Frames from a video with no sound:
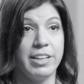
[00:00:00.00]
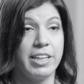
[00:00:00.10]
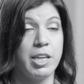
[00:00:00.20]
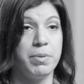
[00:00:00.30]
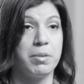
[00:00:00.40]
and
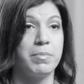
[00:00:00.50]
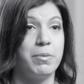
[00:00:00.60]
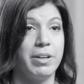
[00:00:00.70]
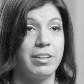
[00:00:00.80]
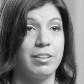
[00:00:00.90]
keeping my
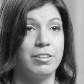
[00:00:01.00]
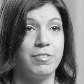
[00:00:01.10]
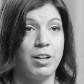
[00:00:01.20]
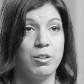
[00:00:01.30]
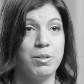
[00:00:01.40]
regular
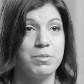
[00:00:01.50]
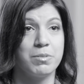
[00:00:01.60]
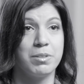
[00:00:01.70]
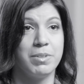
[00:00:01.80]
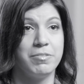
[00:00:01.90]
follow-ups
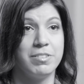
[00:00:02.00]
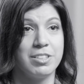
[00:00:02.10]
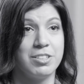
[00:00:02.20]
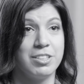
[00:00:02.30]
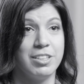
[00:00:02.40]
with my
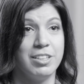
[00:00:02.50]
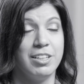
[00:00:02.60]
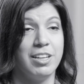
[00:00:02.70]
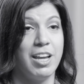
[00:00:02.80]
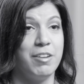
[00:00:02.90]
physician
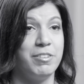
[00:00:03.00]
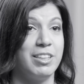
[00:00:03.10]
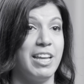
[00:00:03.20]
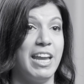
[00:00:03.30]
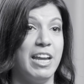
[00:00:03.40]
and having
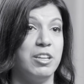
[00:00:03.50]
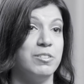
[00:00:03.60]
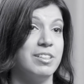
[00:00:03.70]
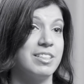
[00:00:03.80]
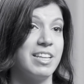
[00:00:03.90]
the
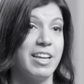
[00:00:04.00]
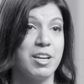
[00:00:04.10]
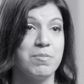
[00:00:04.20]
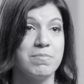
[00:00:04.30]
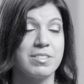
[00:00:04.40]
annual
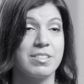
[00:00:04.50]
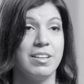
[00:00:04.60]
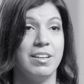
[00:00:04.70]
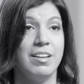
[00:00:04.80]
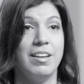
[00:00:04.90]
exams
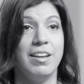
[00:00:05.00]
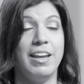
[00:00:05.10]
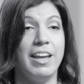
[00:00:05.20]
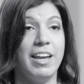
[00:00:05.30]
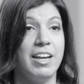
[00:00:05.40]

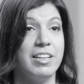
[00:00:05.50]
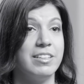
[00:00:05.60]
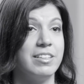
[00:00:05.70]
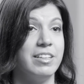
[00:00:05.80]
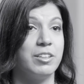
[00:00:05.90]

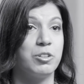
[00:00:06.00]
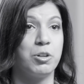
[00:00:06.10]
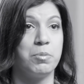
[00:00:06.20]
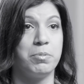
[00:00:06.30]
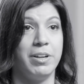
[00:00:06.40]
and
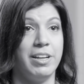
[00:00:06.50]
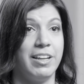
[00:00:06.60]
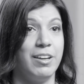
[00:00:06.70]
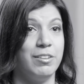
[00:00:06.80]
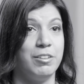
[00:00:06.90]
incorporating
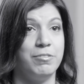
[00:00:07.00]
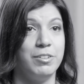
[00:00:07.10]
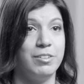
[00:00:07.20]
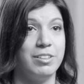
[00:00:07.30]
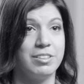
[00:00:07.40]
healthy
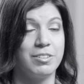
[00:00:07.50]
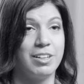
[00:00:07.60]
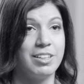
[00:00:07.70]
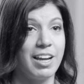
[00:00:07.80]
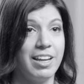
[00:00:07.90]
food into
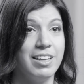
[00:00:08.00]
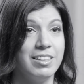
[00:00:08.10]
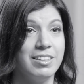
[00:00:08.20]
our diet.